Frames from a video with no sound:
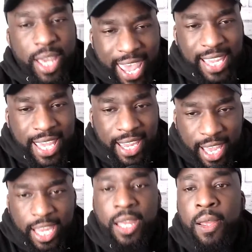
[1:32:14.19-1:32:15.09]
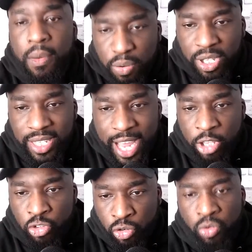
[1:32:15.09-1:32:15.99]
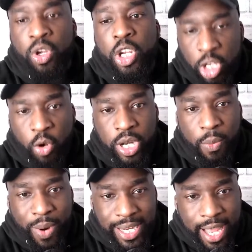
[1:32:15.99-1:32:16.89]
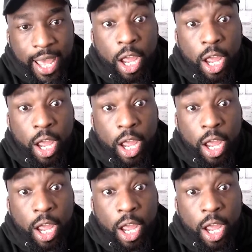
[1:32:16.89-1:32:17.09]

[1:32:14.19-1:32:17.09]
aka Prince Andrew, you know them way there.